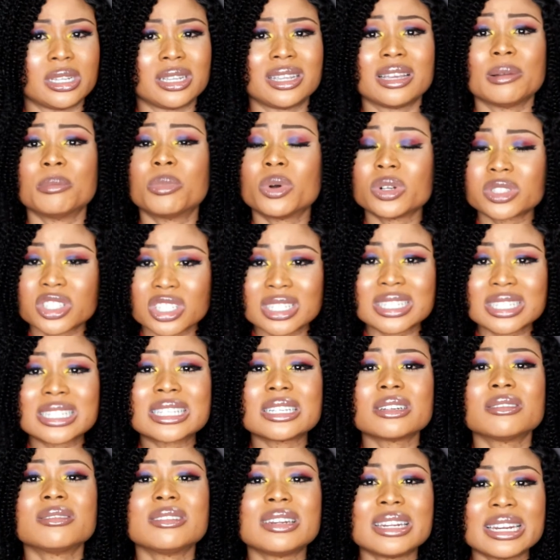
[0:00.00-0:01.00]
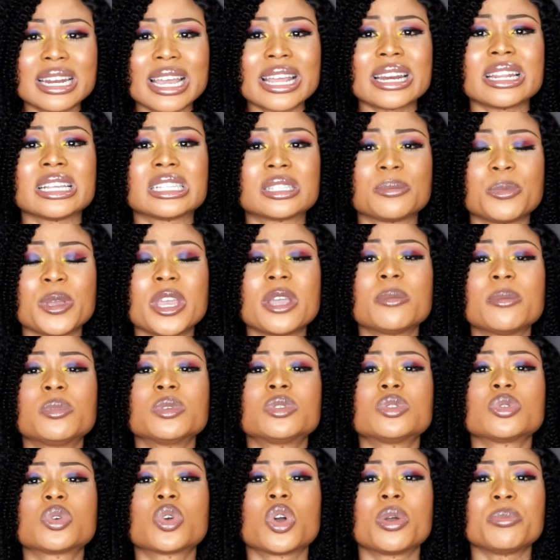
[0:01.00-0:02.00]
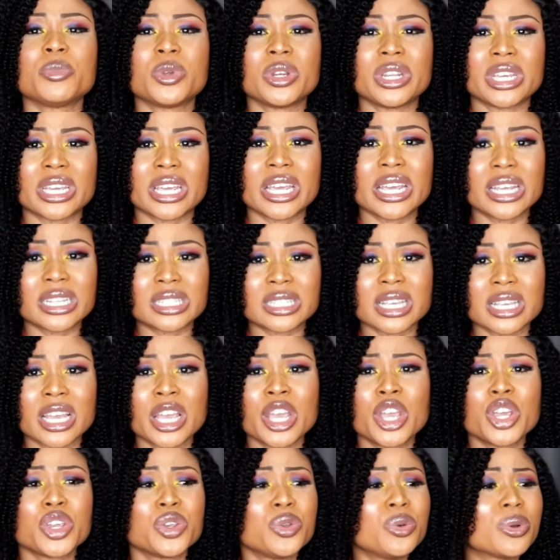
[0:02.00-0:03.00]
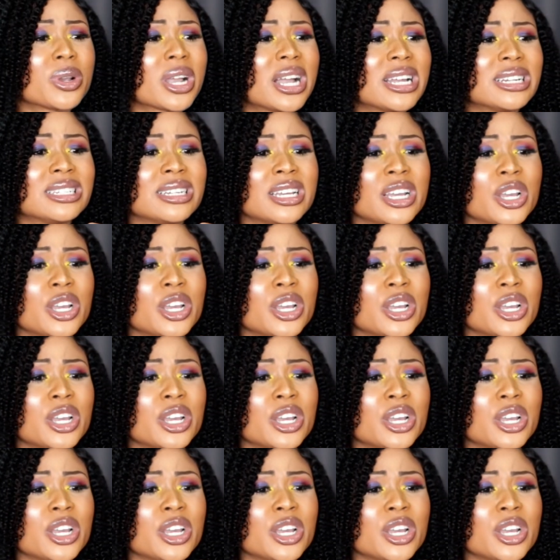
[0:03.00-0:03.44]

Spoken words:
but still learn it, be able to communicate. You can